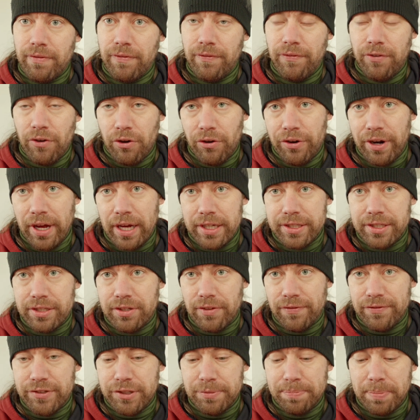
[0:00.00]
4 knots
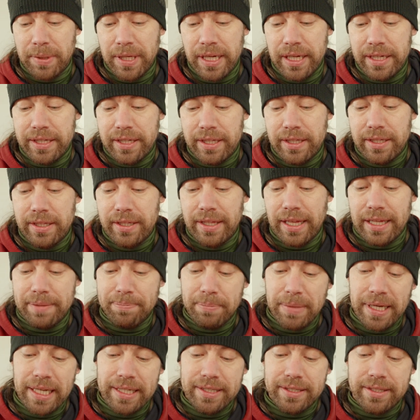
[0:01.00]
of speed. That
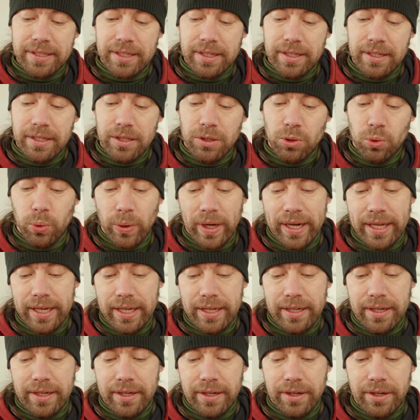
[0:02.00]
means
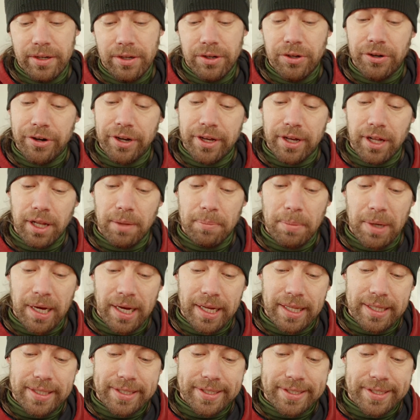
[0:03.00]
20 nautical
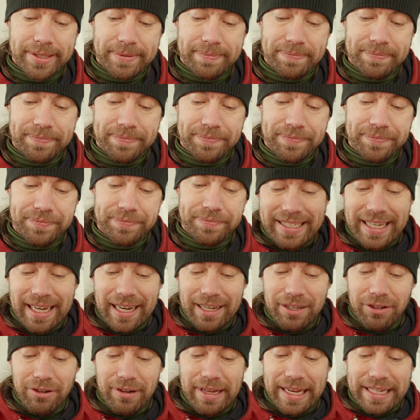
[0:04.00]
miles.
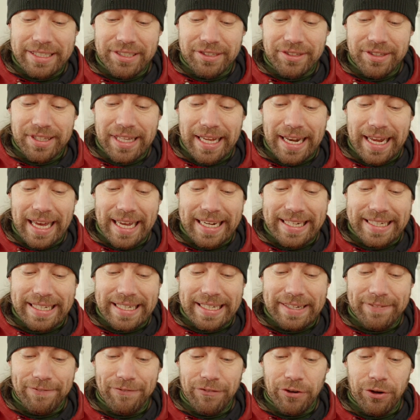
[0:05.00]
Calculation that I
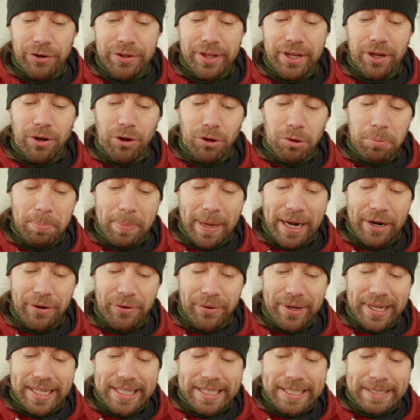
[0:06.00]
did for the old
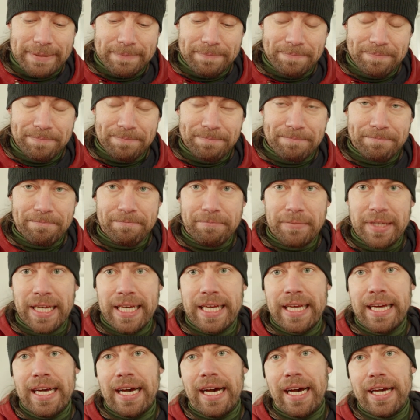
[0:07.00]
batteries,
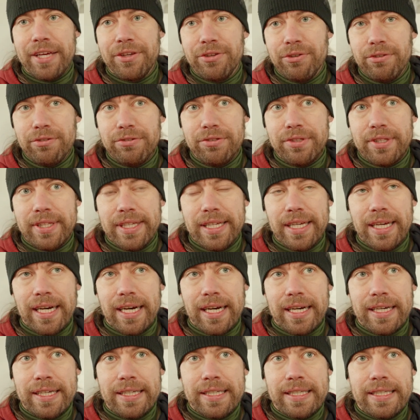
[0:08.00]
I used
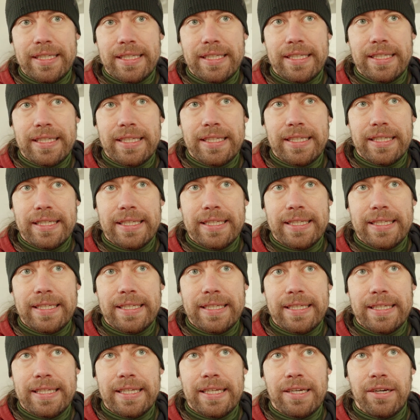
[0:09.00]
the
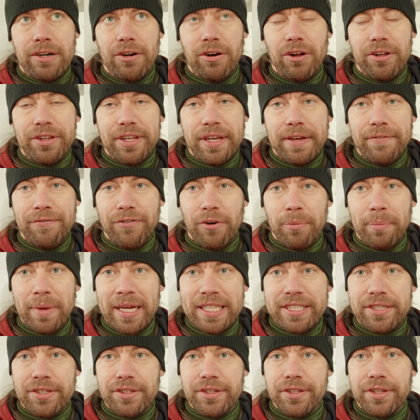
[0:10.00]
all the
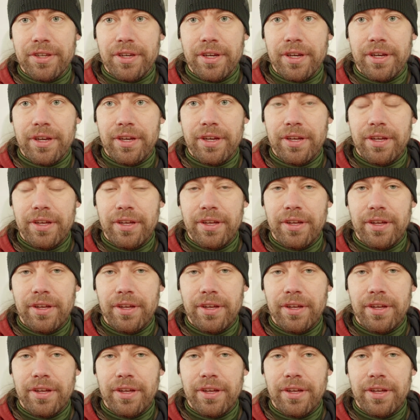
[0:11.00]
information the